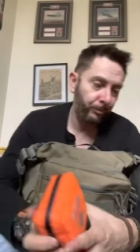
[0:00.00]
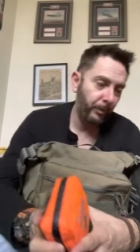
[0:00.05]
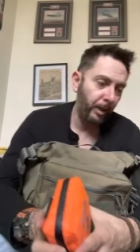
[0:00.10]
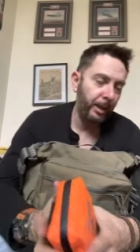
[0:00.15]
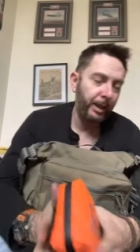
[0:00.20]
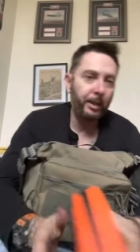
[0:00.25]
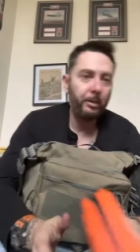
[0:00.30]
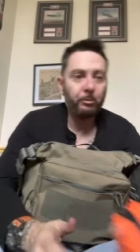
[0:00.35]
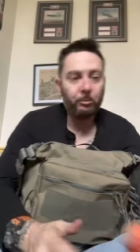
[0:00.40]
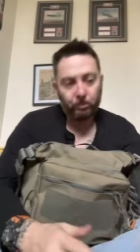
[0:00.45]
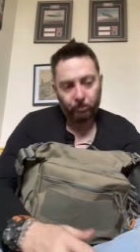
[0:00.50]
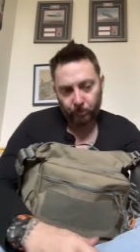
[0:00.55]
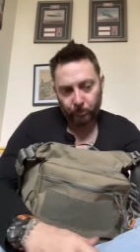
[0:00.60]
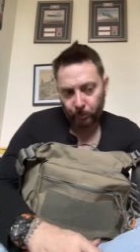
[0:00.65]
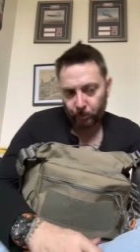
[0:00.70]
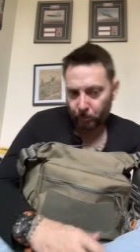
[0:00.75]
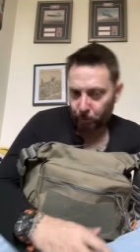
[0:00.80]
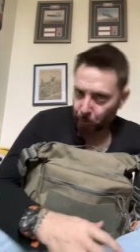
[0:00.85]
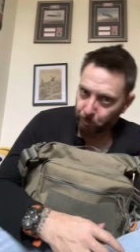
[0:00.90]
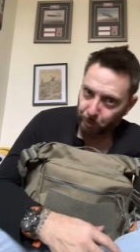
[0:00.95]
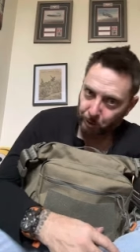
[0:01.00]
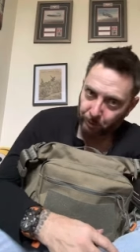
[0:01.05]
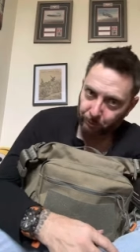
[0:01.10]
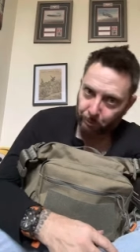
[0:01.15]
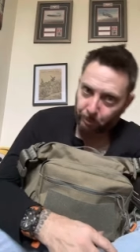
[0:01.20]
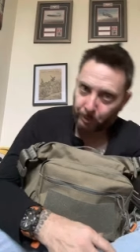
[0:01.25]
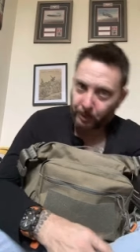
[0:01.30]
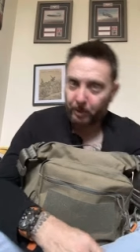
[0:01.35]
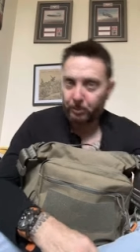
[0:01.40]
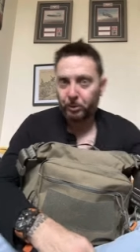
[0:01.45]
Again, subject
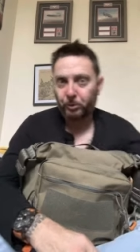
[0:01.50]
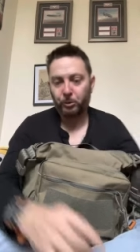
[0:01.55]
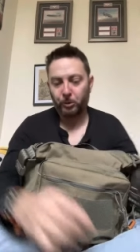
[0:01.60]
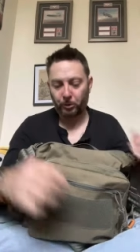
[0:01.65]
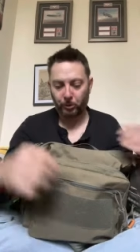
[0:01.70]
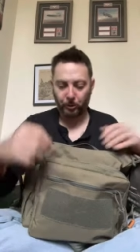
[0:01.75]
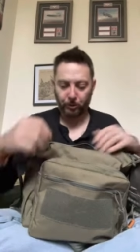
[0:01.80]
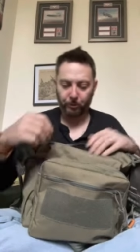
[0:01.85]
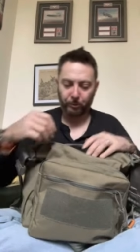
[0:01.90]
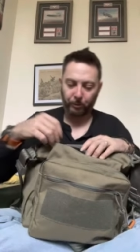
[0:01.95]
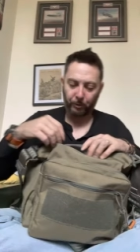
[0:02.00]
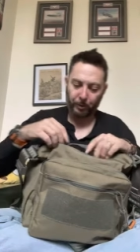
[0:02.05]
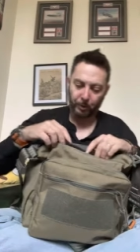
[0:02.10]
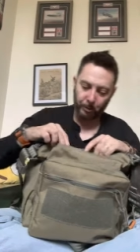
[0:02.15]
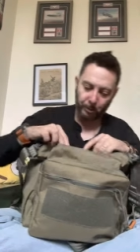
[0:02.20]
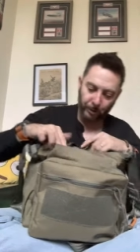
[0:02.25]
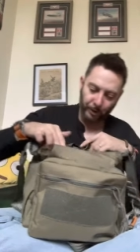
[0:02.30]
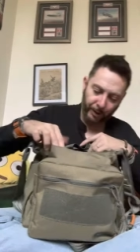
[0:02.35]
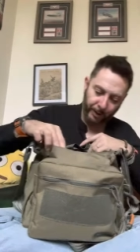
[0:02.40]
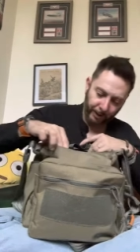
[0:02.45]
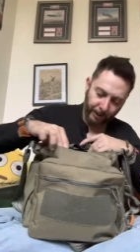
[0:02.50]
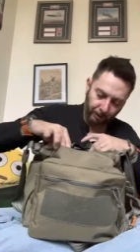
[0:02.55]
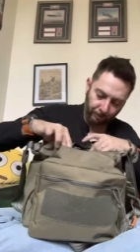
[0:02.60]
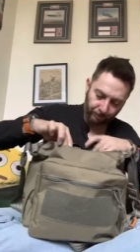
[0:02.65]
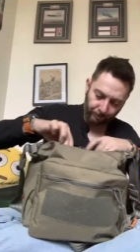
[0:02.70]
perhaps for another review another day.